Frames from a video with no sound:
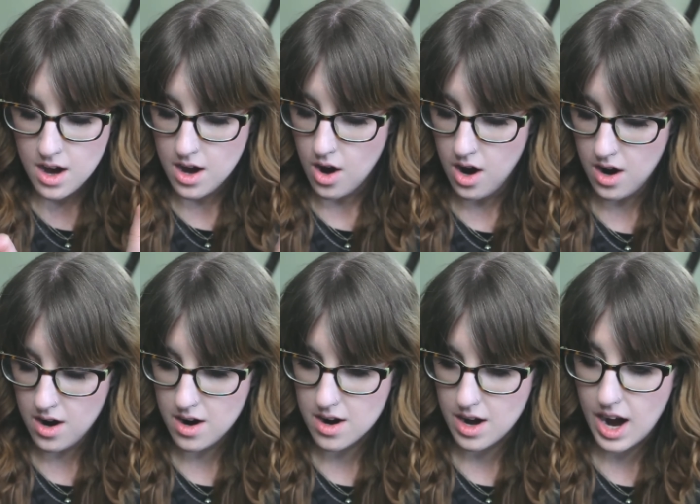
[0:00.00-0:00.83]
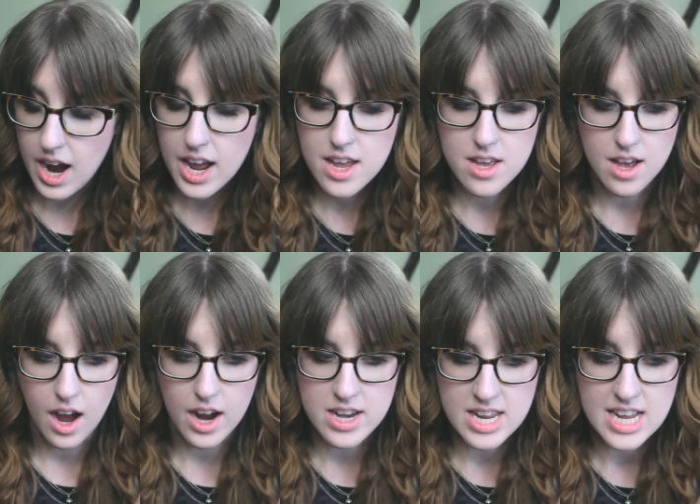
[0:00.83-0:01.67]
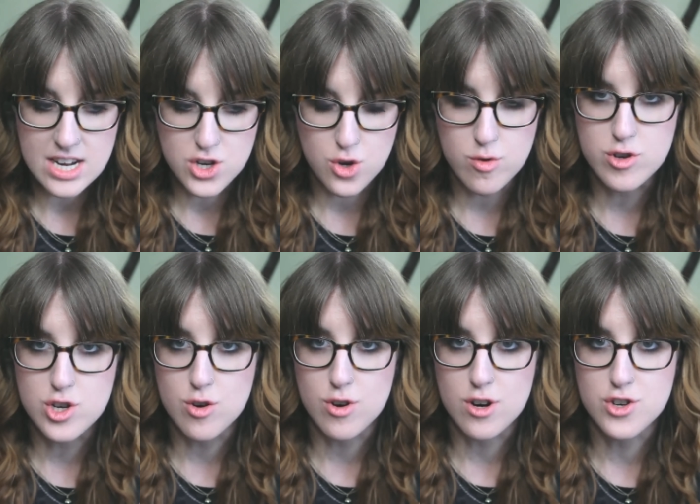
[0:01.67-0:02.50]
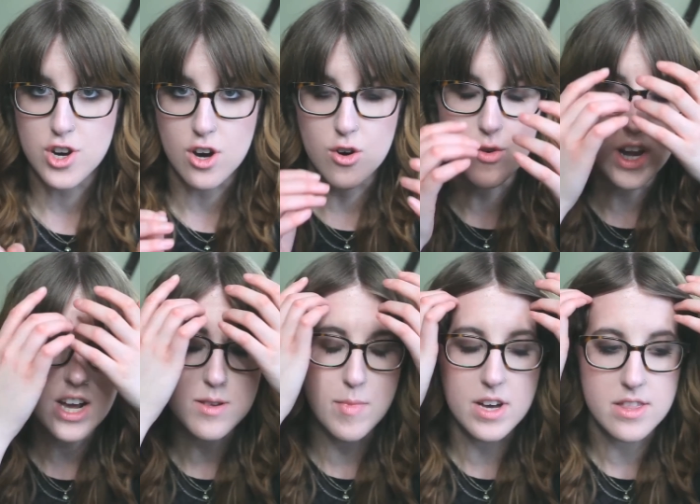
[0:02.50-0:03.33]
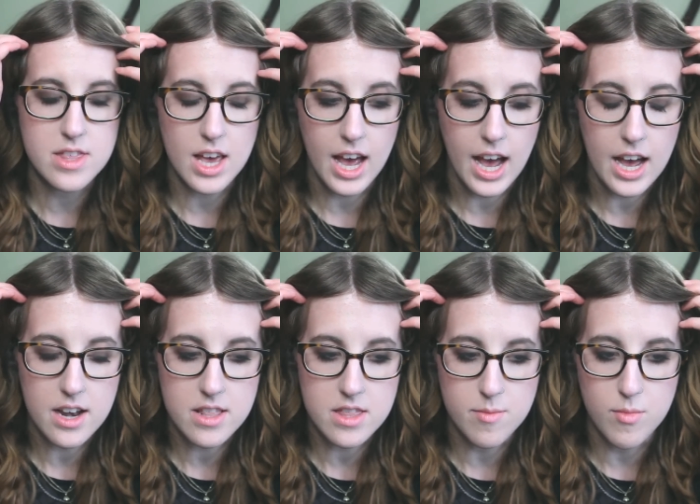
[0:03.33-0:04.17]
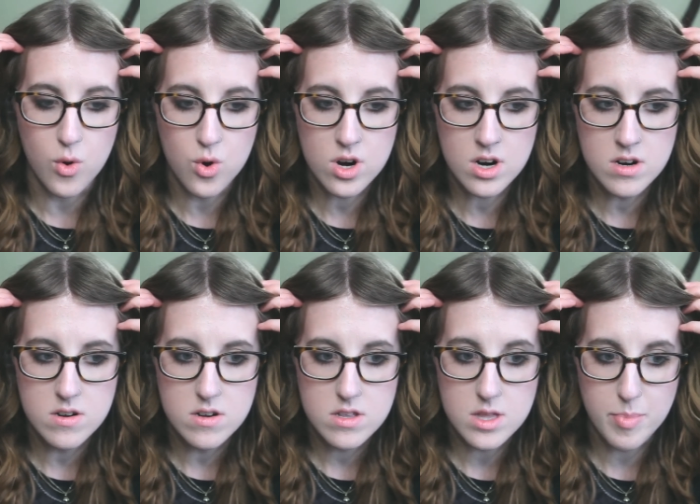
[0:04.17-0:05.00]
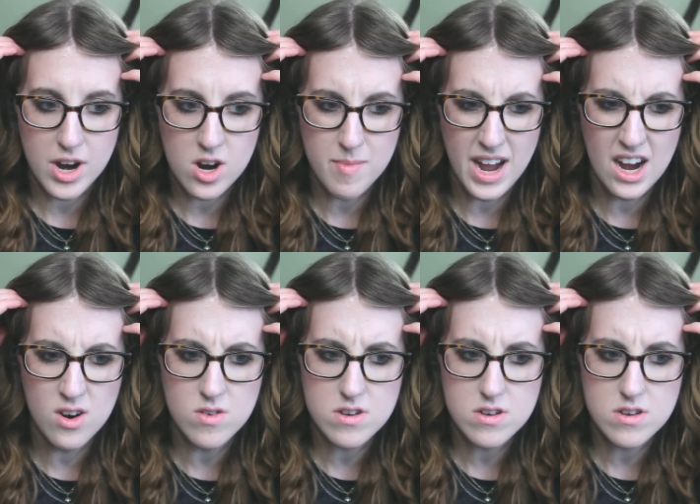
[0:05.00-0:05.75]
huh, I, I need to shoot her show next month at the Moore, the Paramount?